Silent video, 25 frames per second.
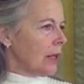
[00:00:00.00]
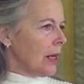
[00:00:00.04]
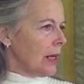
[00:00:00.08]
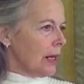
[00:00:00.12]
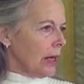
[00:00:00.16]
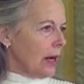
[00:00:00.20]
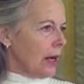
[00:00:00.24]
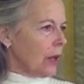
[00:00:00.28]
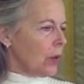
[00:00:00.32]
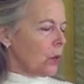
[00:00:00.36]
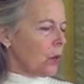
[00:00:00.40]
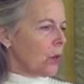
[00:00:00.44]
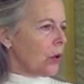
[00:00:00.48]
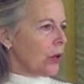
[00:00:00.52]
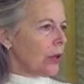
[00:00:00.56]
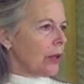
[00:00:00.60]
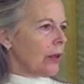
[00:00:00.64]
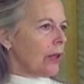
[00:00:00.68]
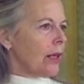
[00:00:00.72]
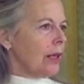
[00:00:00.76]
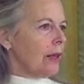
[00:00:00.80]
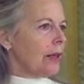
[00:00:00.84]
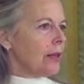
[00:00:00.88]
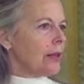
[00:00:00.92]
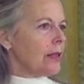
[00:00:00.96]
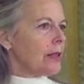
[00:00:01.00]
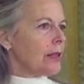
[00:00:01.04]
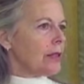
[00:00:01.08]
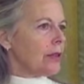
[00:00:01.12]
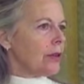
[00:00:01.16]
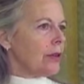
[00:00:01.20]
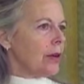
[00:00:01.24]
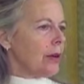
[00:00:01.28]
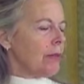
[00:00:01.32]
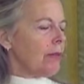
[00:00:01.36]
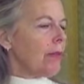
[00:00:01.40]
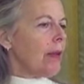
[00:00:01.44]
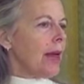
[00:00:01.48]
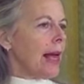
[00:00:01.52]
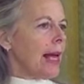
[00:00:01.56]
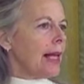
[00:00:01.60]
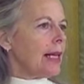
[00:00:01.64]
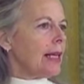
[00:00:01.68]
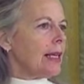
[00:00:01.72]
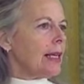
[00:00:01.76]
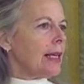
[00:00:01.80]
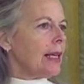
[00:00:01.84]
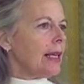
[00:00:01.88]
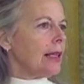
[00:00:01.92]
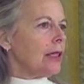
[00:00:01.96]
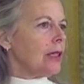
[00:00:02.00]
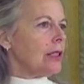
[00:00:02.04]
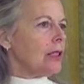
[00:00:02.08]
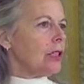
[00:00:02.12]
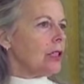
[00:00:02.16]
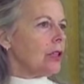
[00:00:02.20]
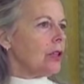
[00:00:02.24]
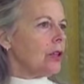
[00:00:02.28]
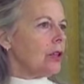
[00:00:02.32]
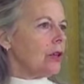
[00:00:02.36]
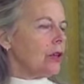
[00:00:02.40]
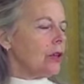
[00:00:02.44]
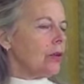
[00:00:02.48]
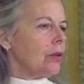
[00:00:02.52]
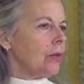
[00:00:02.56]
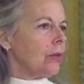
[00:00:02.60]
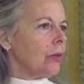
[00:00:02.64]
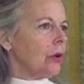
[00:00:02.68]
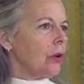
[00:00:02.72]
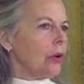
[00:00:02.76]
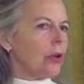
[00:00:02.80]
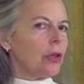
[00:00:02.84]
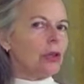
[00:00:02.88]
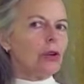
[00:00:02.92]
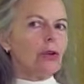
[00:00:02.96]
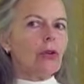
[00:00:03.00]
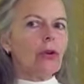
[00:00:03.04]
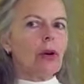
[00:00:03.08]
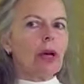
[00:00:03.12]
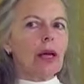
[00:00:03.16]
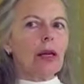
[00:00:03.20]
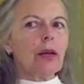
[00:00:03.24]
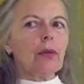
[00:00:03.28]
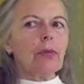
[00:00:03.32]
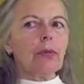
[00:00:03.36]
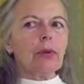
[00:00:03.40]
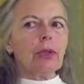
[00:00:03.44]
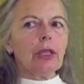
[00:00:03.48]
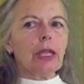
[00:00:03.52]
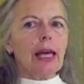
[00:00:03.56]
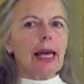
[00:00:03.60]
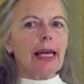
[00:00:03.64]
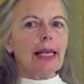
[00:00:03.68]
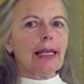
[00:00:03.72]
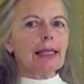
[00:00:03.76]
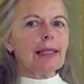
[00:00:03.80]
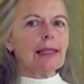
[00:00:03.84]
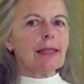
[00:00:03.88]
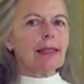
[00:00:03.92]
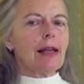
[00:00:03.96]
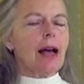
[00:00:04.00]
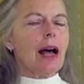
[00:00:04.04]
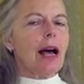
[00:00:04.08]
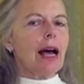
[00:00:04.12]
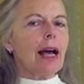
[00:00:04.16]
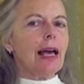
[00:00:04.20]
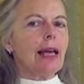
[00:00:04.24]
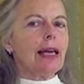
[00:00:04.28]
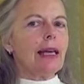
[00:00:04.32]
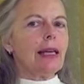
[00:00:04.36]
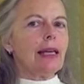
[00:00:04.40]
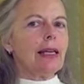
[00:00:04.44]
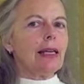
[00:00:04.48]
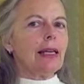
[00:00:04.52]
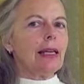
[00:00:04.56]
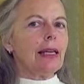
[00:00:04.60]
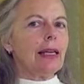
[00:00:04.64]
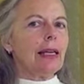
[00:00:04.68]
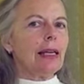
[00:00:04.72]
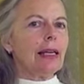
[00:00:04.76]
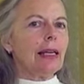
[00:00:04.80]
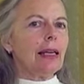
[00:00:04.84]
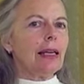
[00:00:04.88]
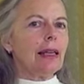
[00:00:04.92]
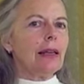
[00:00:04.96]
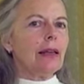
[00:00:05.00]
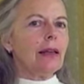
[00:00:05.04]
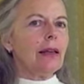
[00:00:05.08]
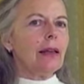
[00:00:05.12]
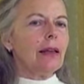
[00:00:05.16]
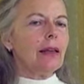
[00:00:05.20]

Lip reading: like unworthiness or impending doom or incredible anxiety